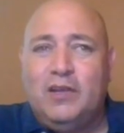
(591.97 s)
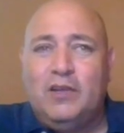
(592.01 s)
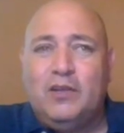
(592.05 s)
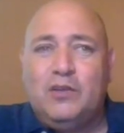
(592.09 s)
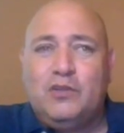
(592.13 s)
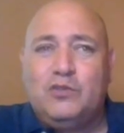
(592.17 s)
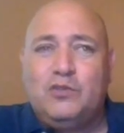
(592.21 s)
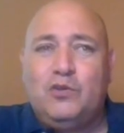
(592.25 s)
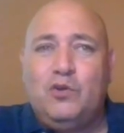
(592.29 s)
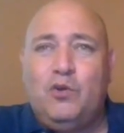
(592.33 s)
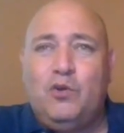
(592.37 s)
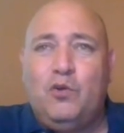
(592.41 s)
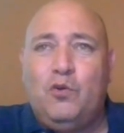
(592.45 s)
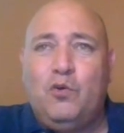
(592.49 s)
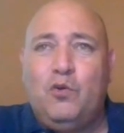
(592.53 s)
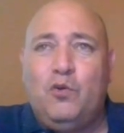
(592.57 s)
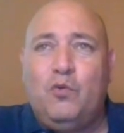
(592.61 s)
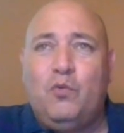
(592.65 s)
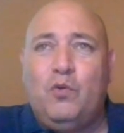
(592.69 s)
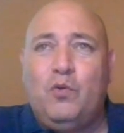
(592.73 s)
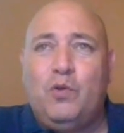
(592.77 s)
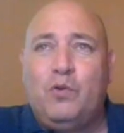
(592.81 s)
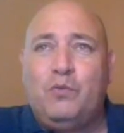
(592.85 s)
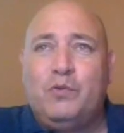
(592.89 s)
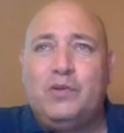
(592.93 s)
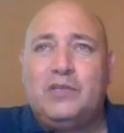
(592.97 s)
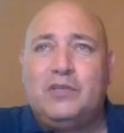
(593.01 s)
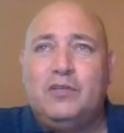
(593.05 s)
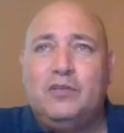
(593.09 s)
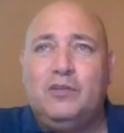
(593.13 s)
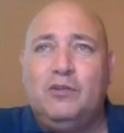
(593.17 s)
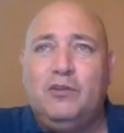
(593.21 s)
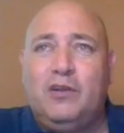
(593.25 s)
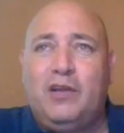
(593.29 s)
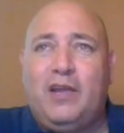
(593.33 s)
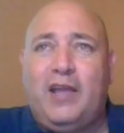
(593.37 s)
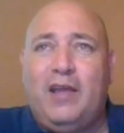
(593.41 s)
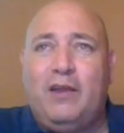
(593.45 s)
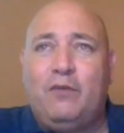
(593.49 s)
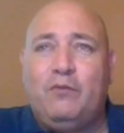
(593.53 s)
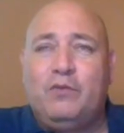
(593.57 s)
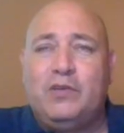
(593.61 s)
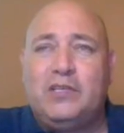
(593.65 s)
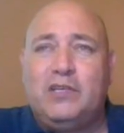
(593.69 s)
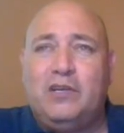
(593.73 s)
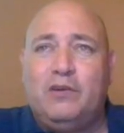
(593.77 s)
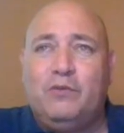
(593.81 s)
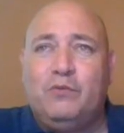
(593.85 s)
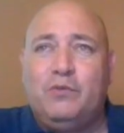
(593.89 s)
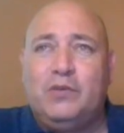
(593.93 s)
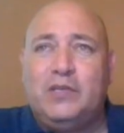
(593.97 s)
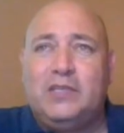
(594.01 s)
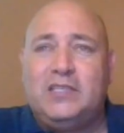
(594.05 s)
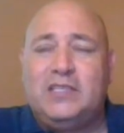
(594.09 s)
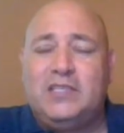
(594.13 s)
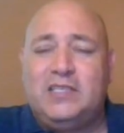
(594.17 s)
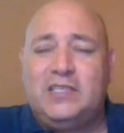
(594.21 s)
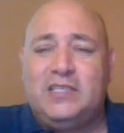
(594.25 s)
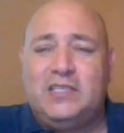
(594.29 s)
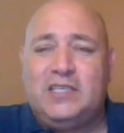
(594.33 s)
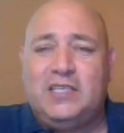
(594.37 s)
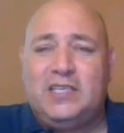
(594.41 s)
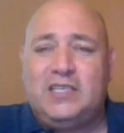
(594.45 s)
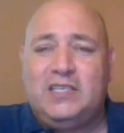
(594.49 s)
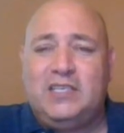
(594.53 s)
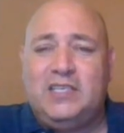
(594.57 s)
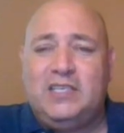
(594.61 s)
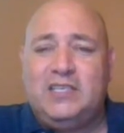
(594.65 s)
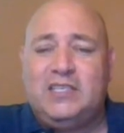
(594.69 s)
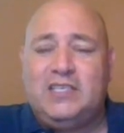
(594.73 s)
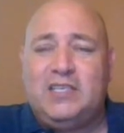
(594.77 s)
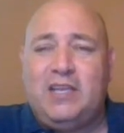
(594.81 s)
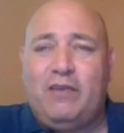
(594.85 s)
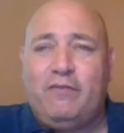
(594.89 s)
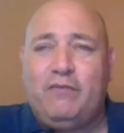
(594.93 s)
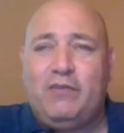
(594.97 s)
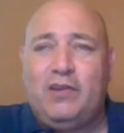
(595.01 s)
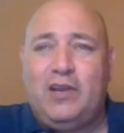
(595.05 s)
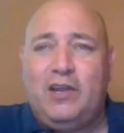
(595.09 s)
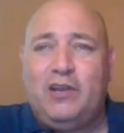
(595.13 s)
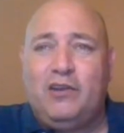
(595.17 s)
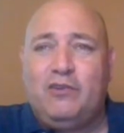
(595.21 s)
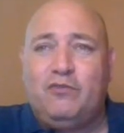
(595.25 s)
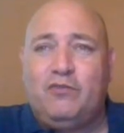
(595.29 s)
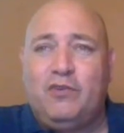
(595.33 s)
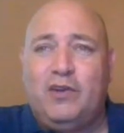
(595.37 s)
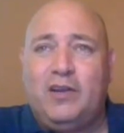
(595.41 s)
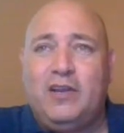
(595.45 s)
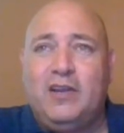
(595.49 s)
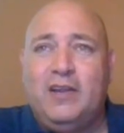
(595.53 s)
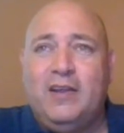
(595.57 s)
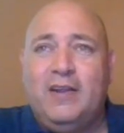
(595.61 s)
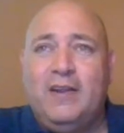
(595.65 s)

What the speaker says: So when we look at, we started with 6,700.